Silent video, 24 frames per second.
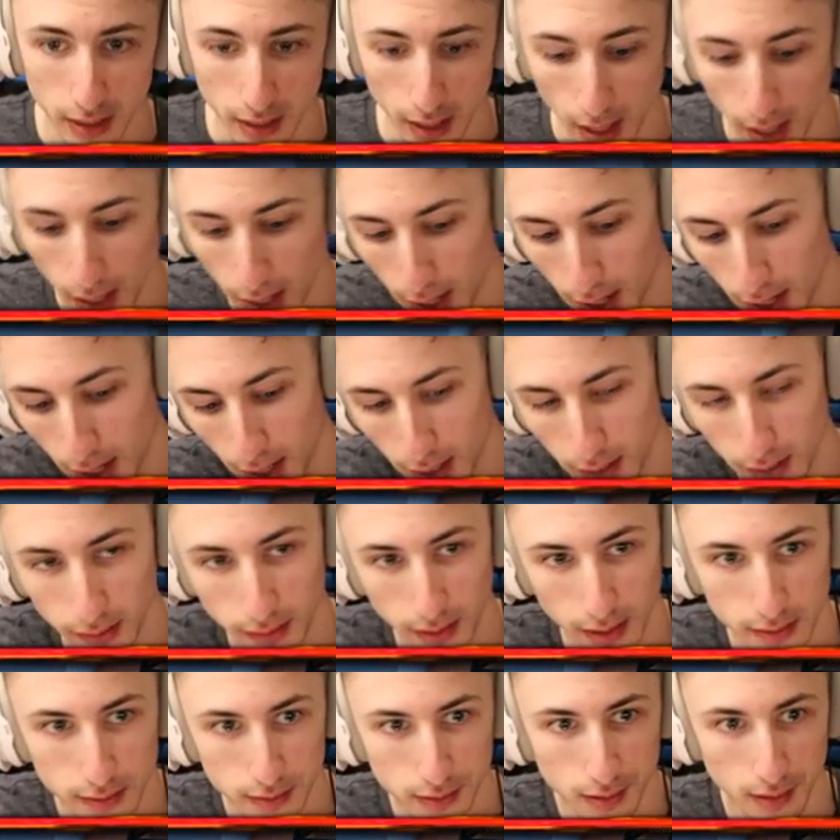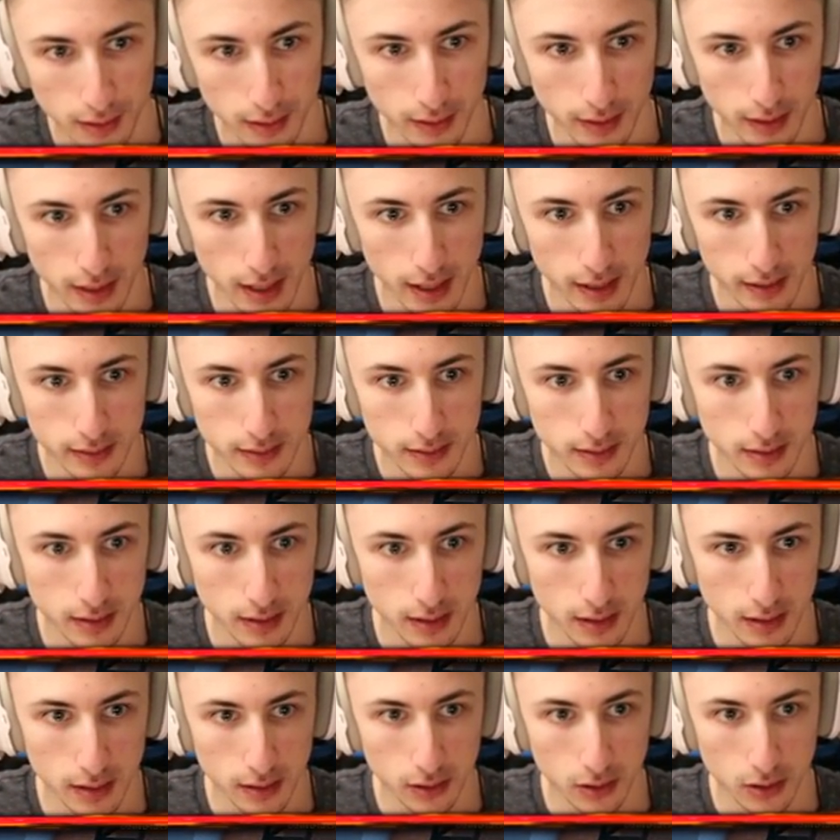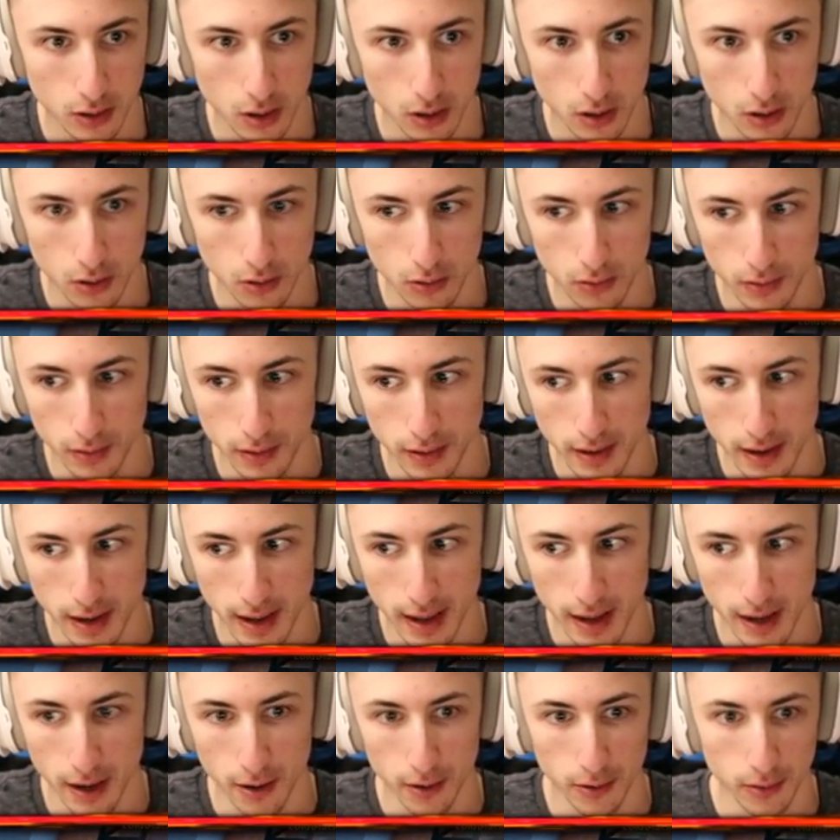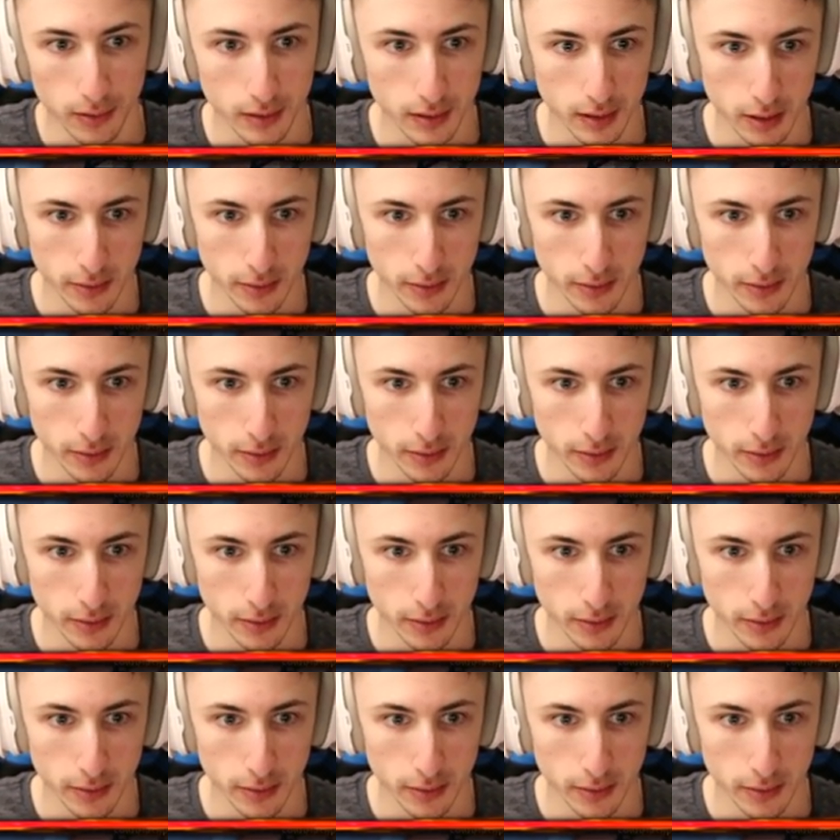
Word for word: Uh, let's, let's go now.